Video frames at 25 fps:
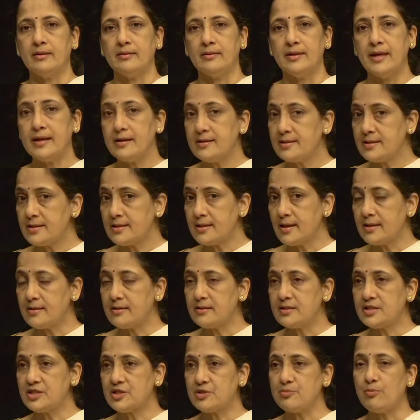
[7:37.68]
There is
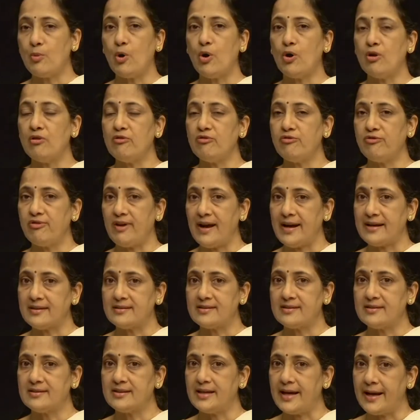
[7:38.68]
another small
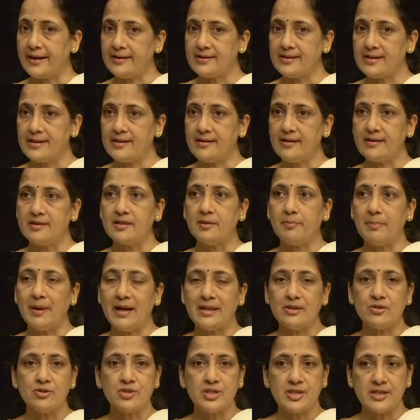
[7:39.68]
factor acting in the
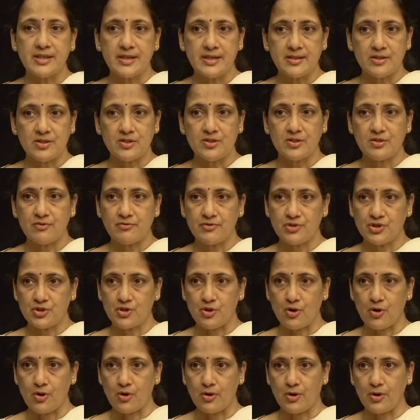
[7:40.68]
pathogenesis of
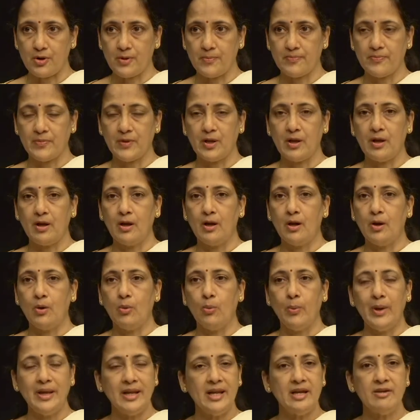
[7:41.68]
shock.
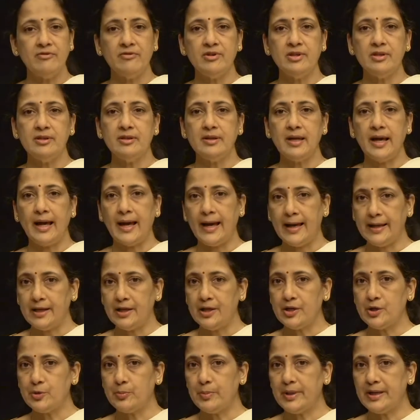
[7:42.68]
Whenever
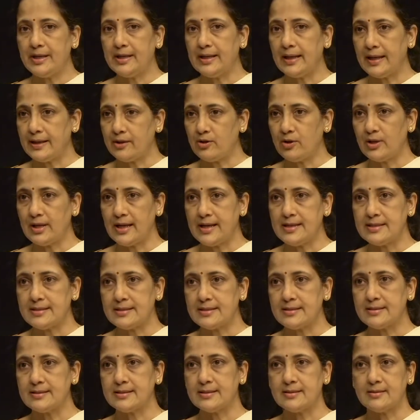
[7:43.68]
anaerobic
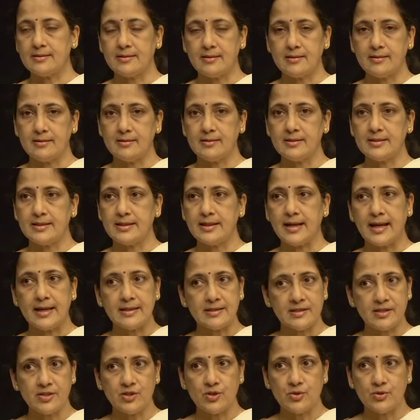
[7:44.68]
glycolysis occurs and
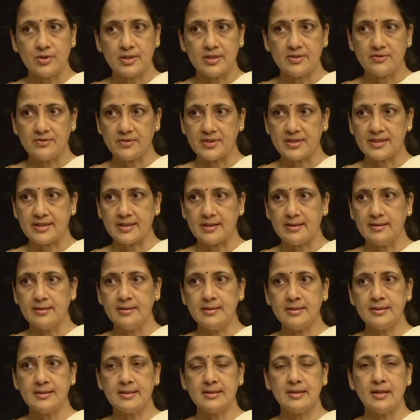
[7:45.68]
acidosis
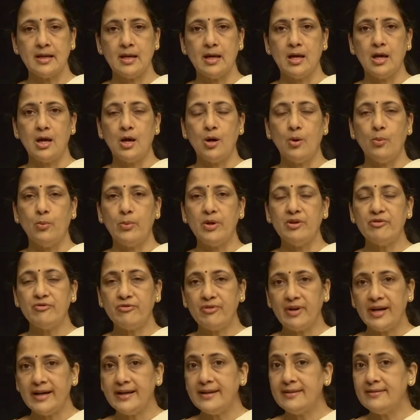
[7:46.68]
results, we
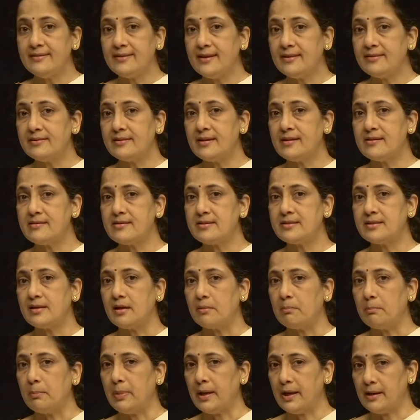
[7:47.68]
find that there is
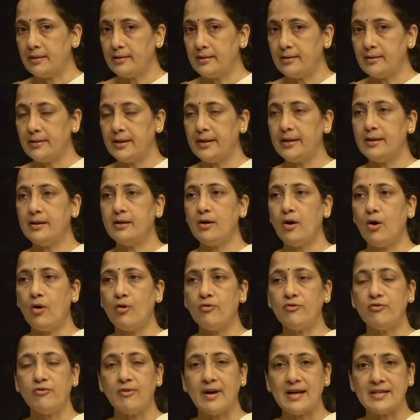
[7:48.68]
a blunting
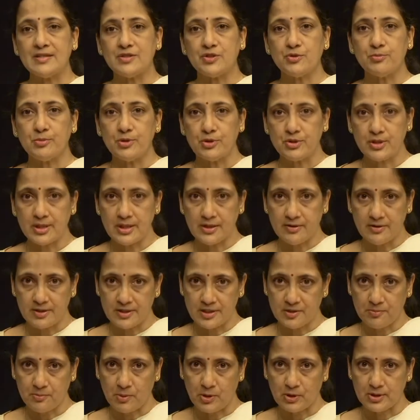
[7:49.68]
of vasomotor
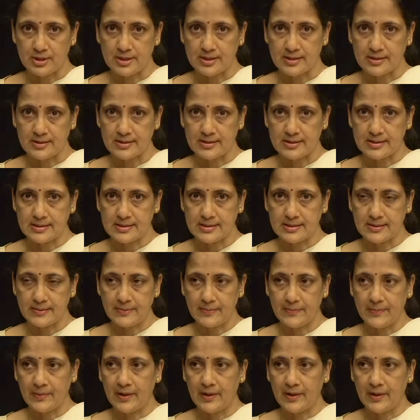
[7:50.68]
responses,